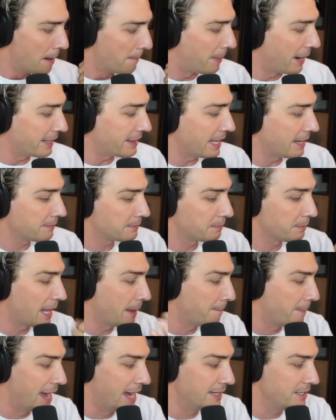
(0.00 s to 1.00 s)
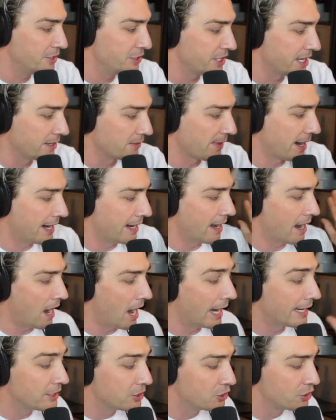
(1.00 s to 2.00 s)
But that pattern generator,
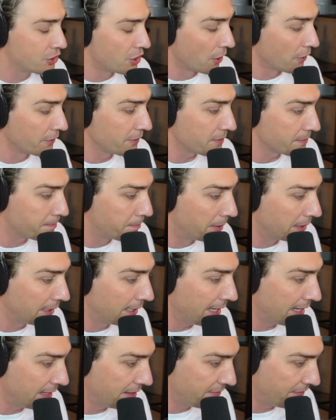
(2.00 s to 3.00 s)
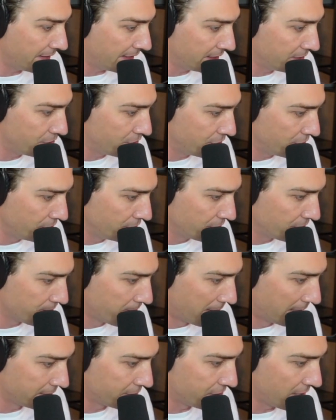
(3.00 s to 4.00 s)
I don't believe is
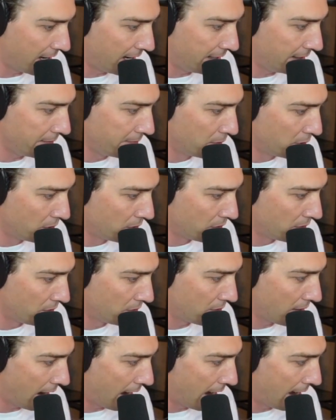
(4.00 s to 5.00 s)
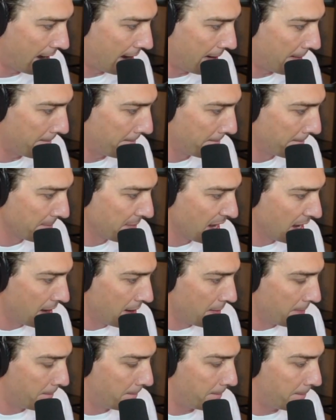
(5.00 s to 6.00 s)
used much anymore,
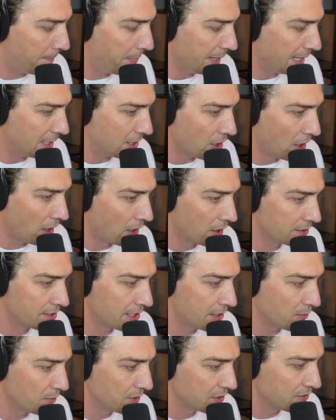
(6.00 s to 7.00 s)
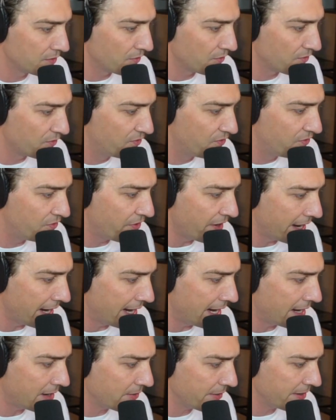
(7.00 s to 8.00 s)
because it was
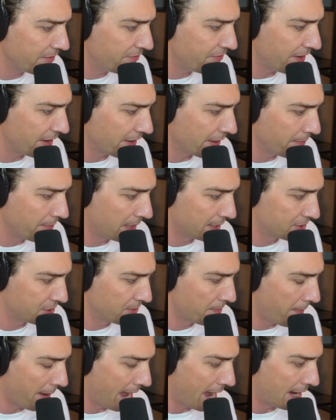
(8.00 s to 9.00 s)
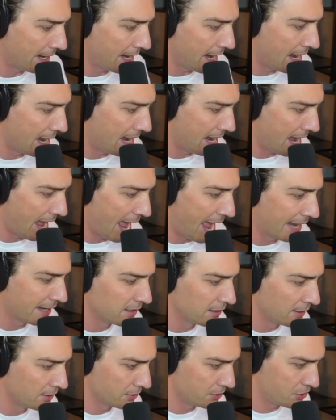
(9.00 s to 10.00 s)
very, very much about
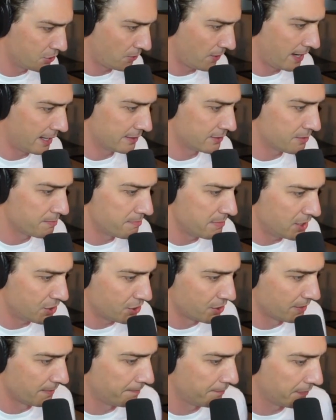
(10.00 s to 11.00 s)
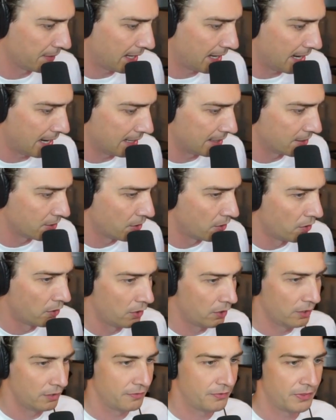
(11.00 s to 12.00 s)
analog transmission and
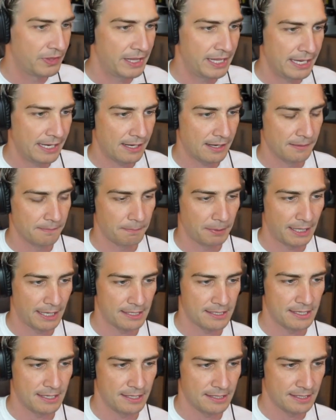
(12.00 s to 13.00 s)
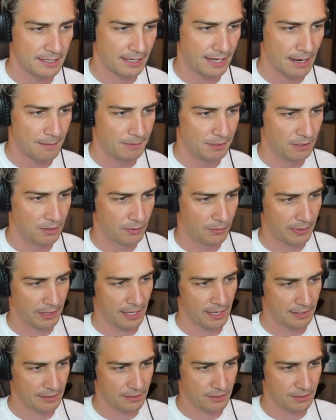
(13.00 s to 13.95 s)
all of the complexities that come along with